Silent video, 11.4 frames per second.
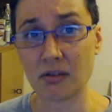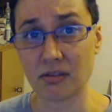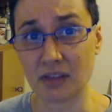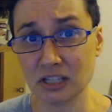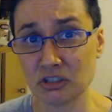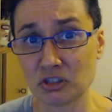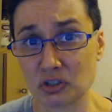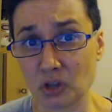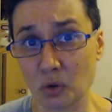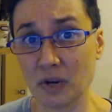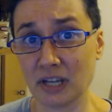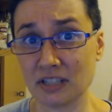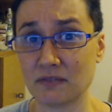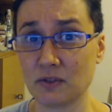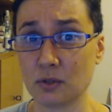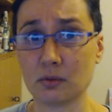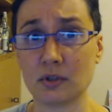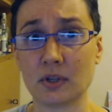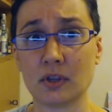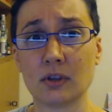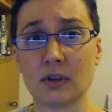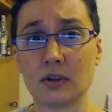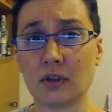That is so nice of you.
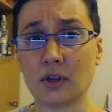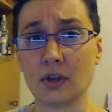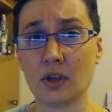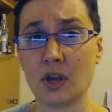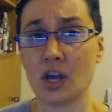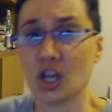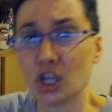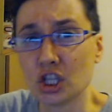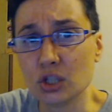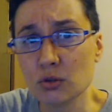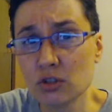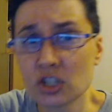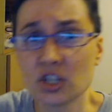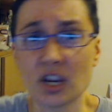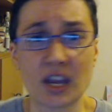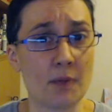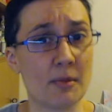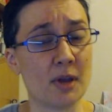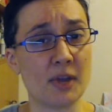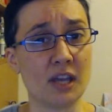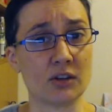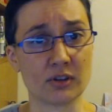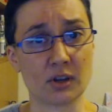You should check out my
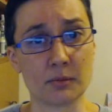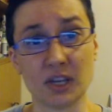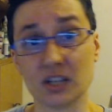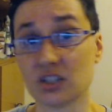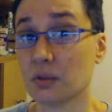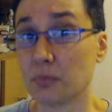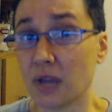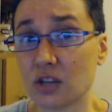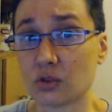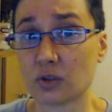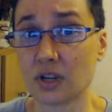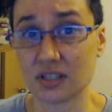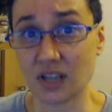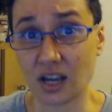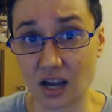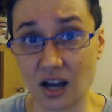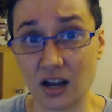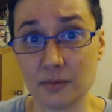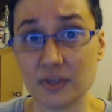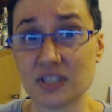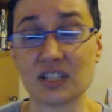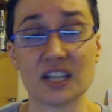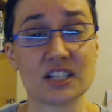Patreon page at patreon.com
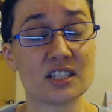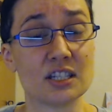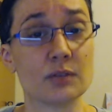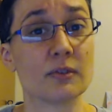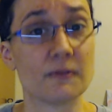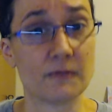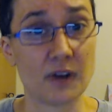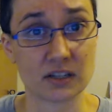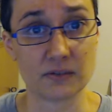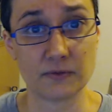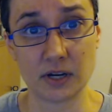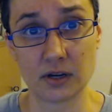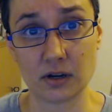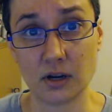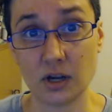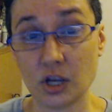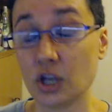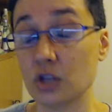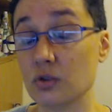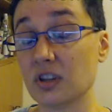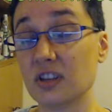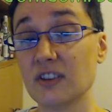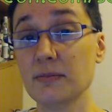slash secretfoxfire. You
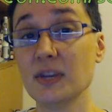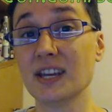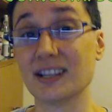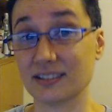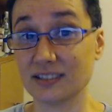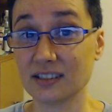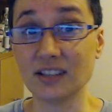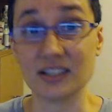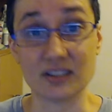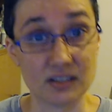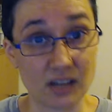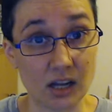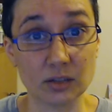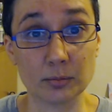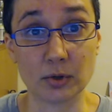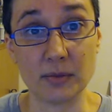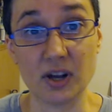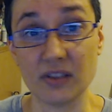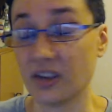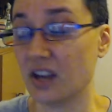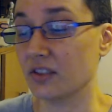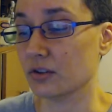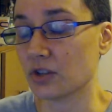can give me as little as a dollar per month,
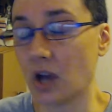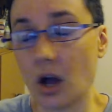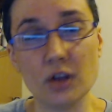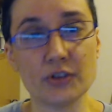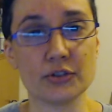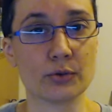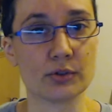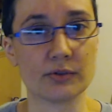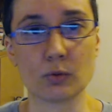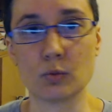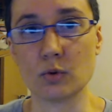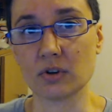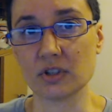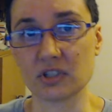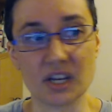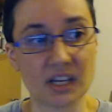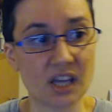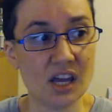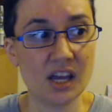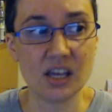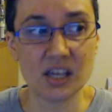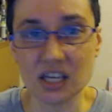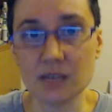and there's all sorts of rewards like
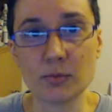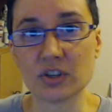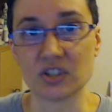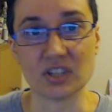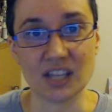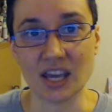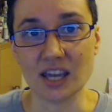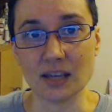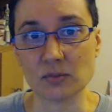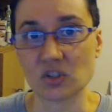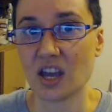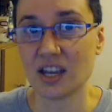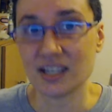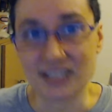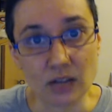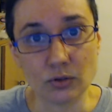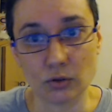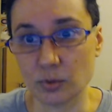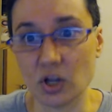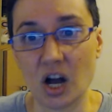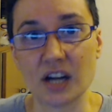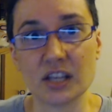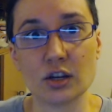ebooks and games, downloadable
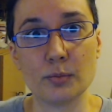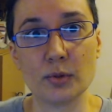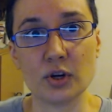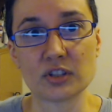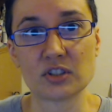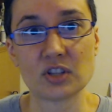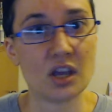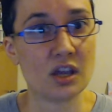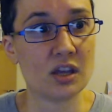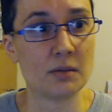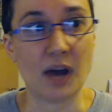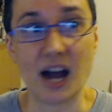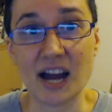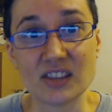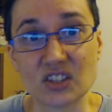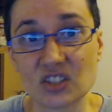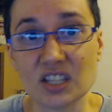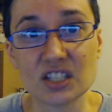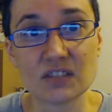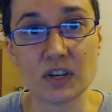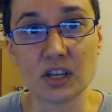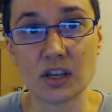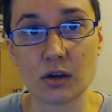audiobooks, behind the scenes
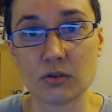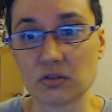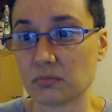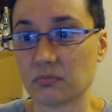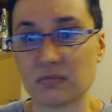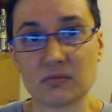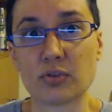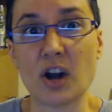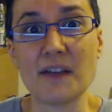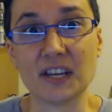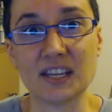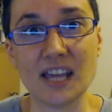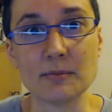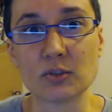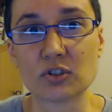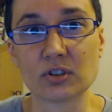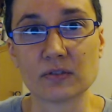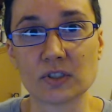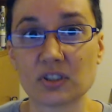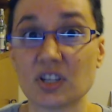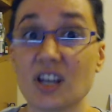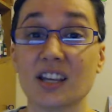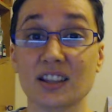videos, private game
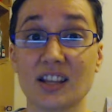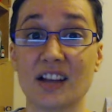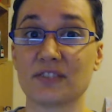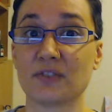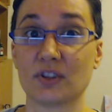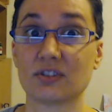servers, and lots of other